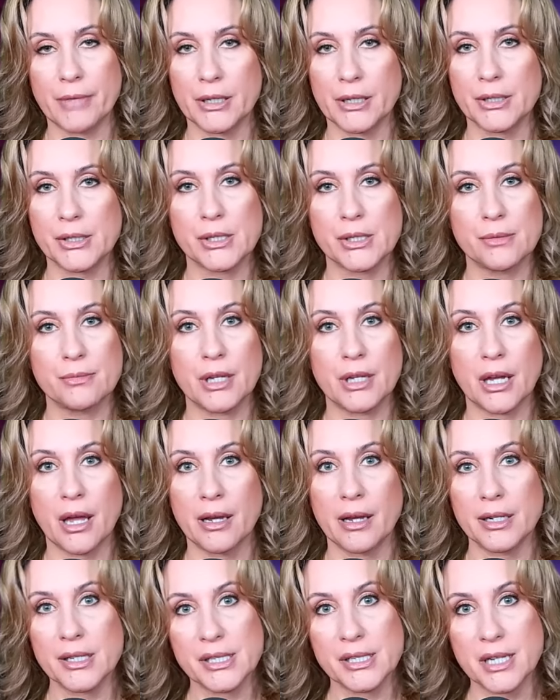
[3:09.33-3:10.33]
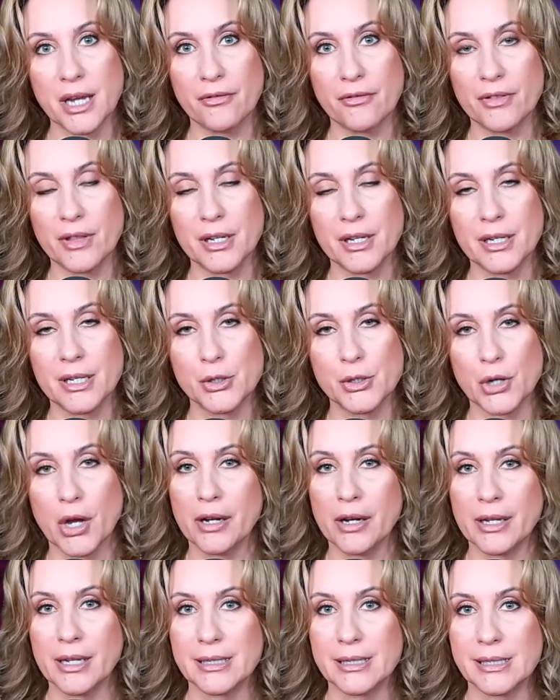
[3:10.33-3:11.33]
That's the kind of stuff that his
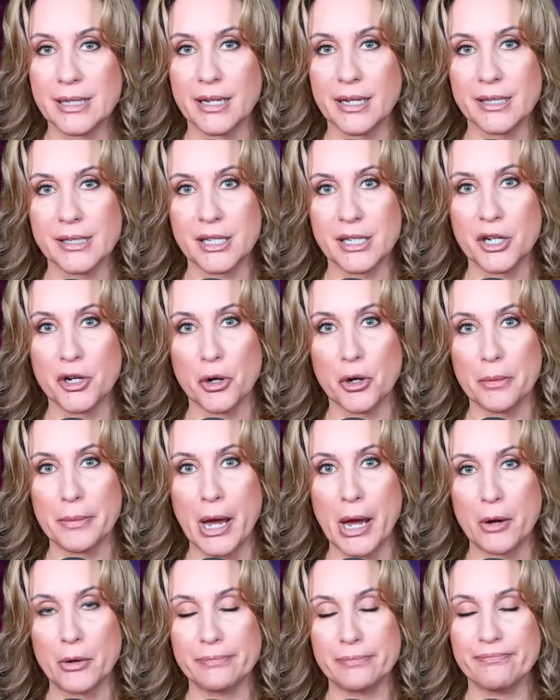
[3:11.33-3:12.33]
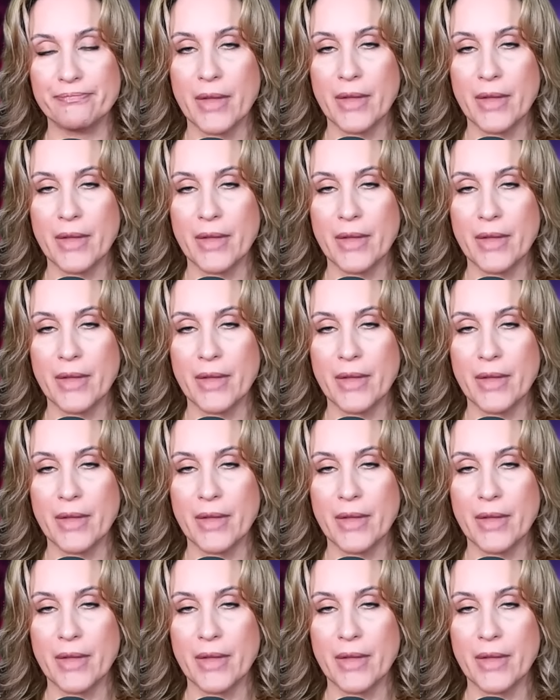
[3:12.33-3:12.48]
audience likes to hear about.